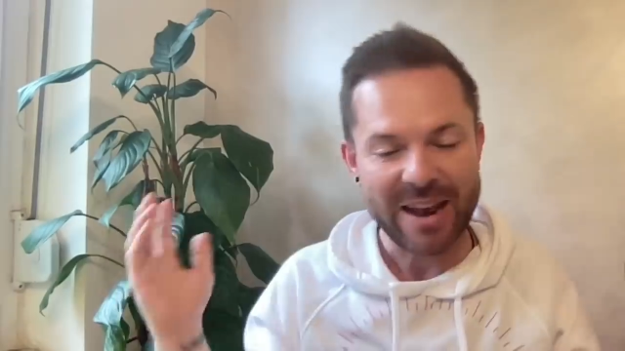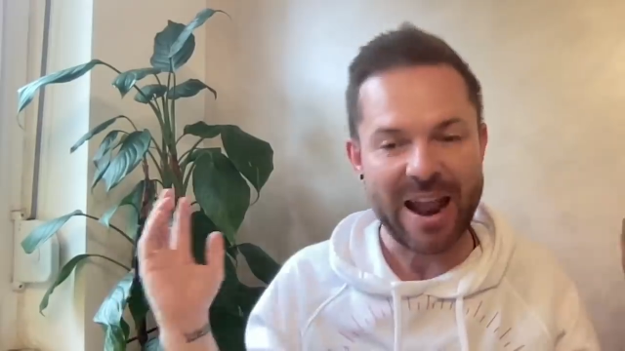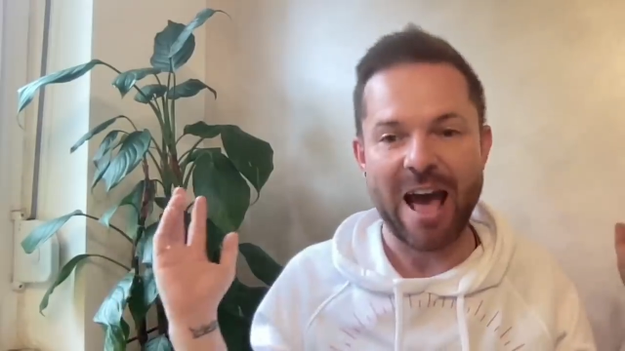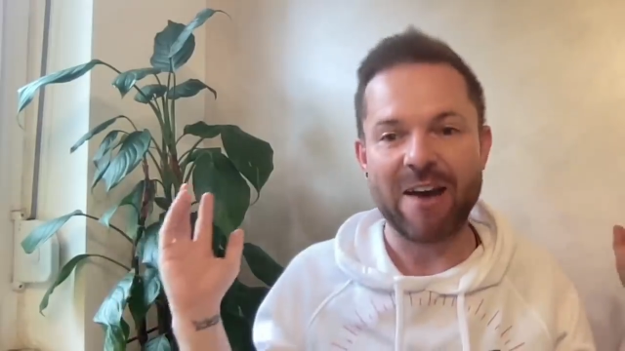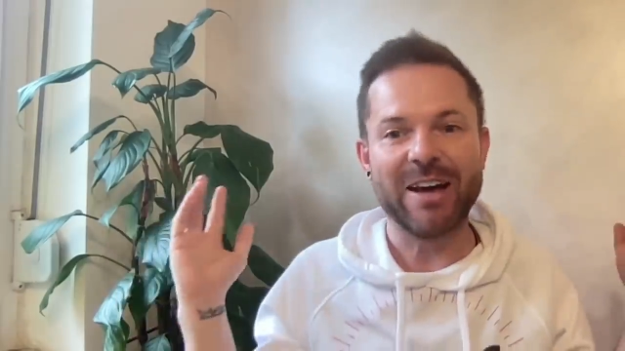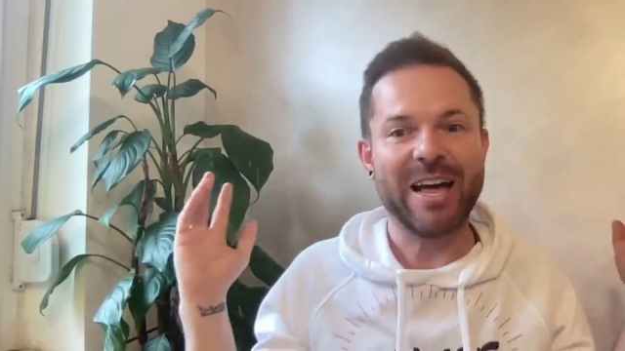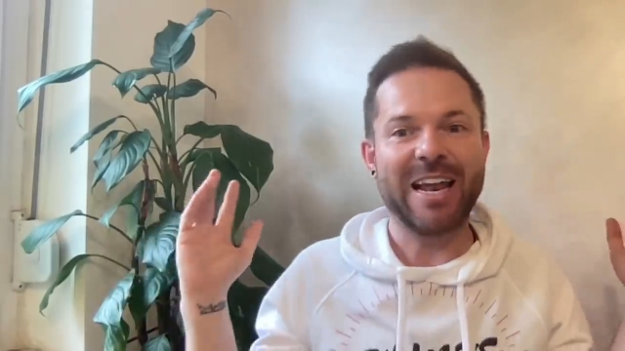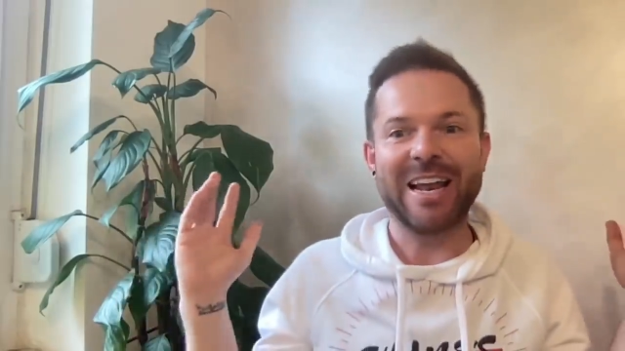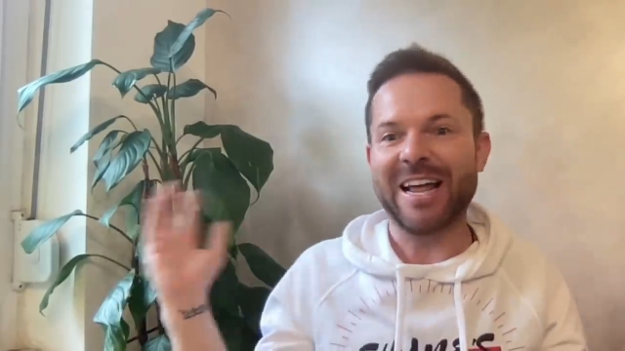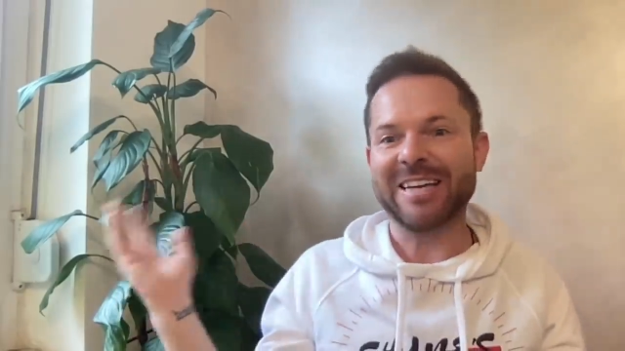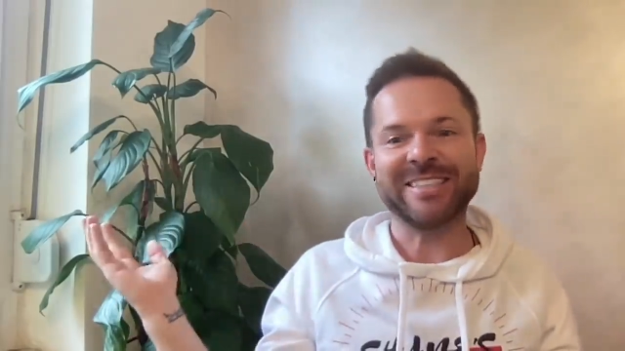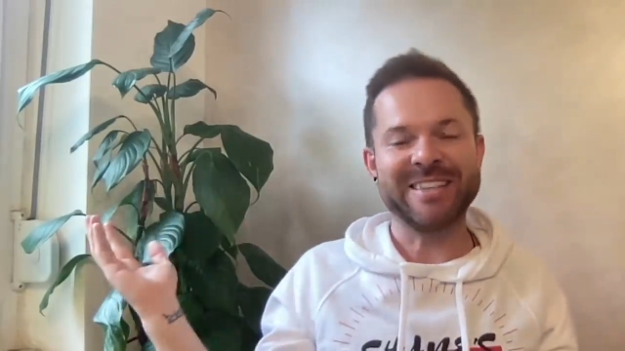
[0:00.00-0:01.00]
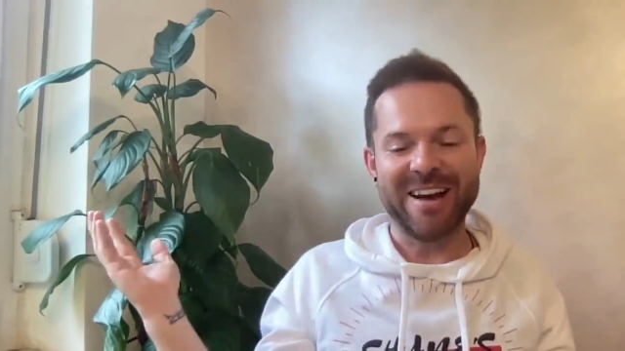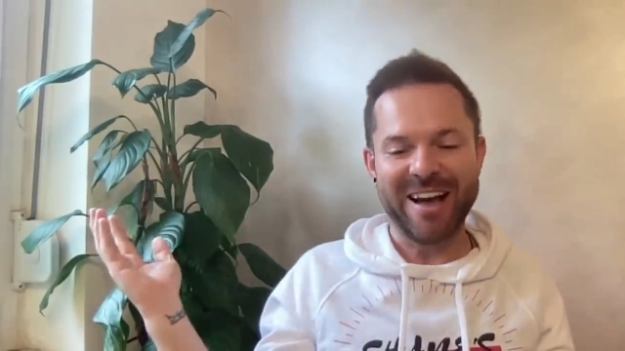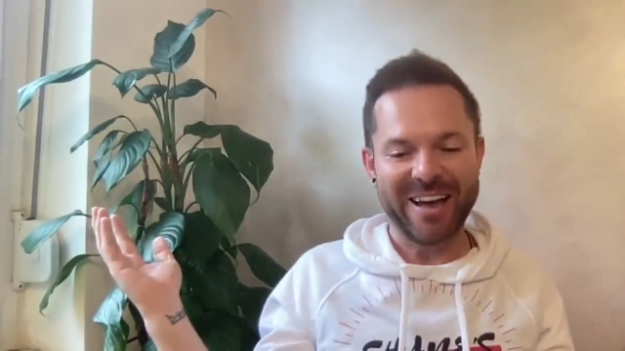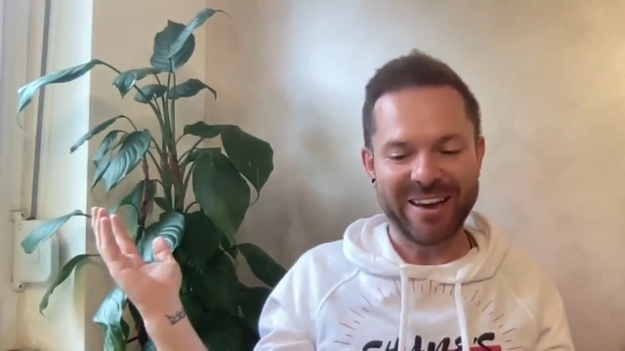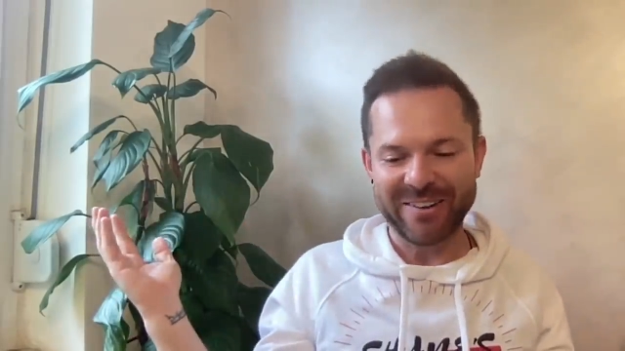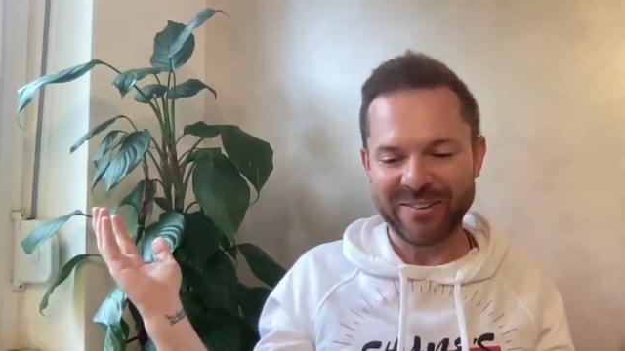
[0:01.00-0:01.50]
Now, last
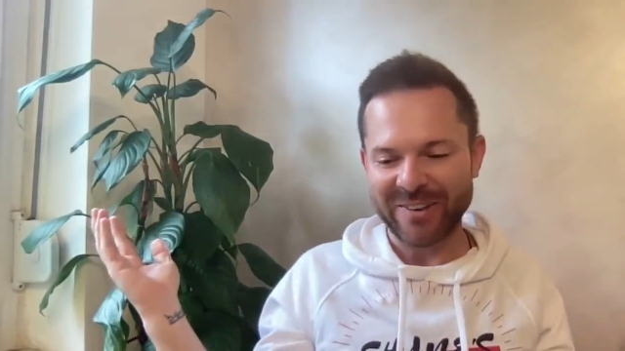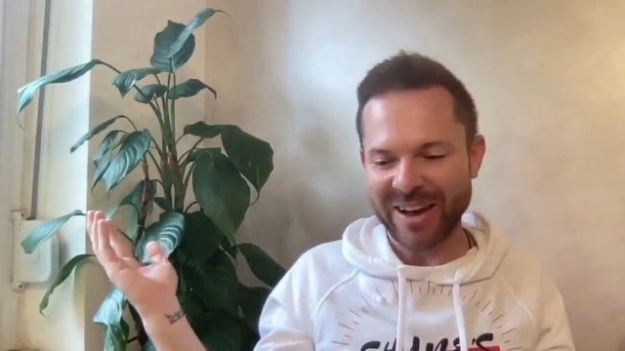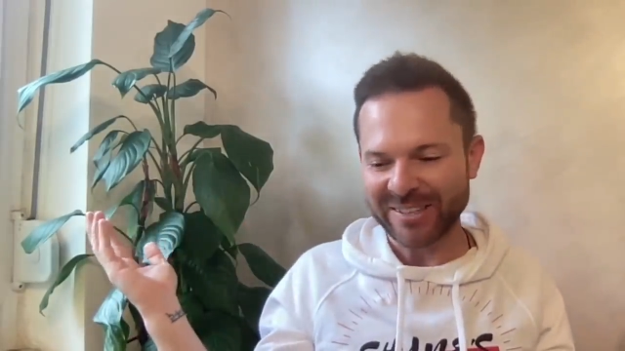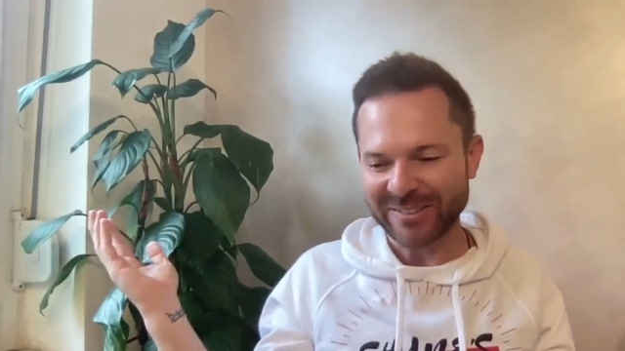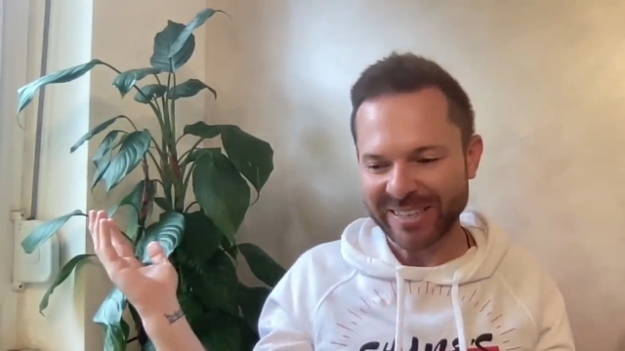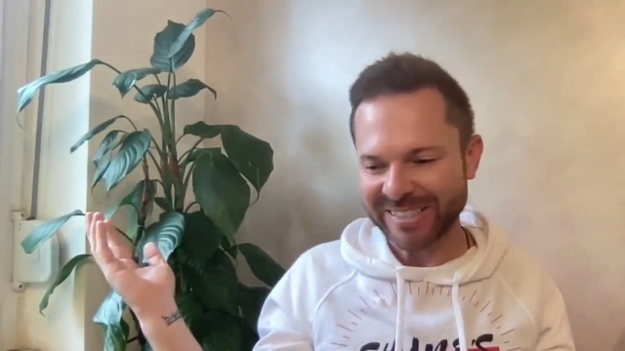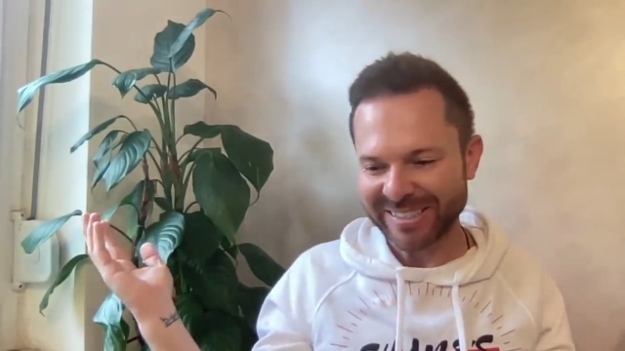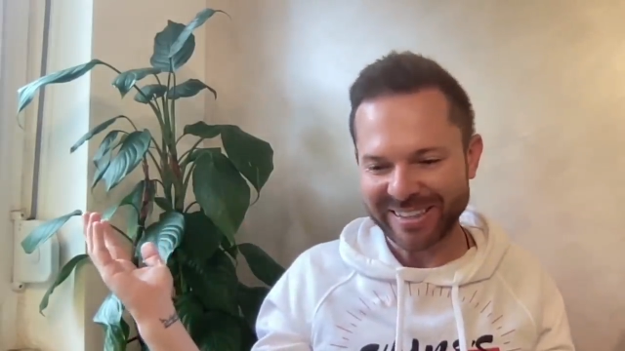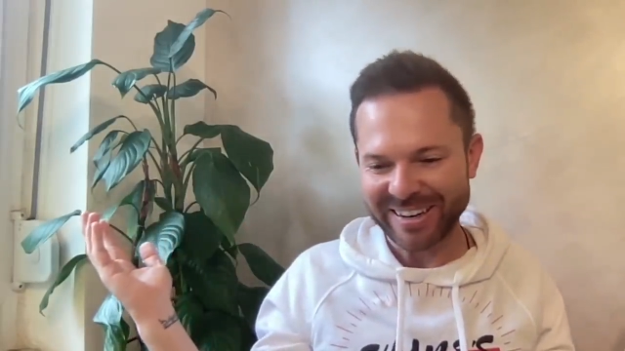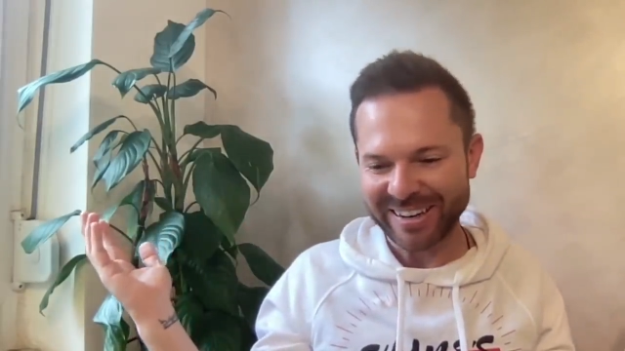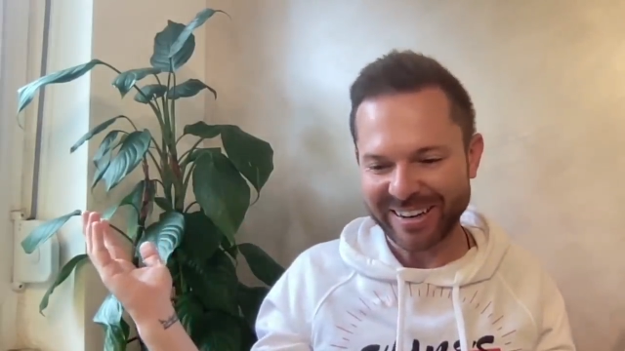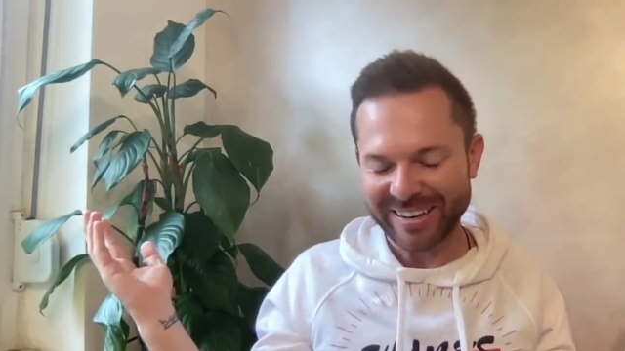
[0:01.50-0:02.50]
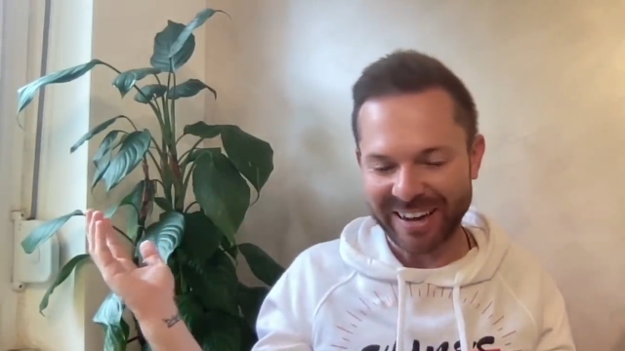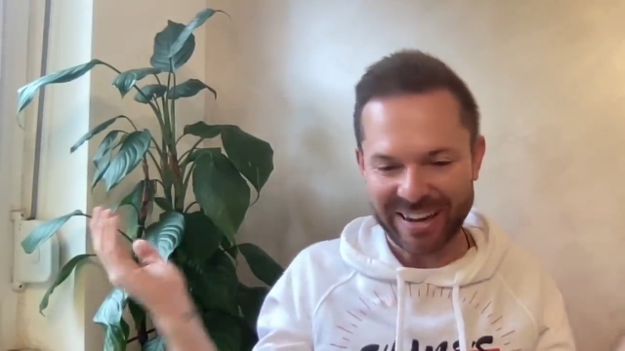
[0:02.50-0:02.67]
night, where do I start?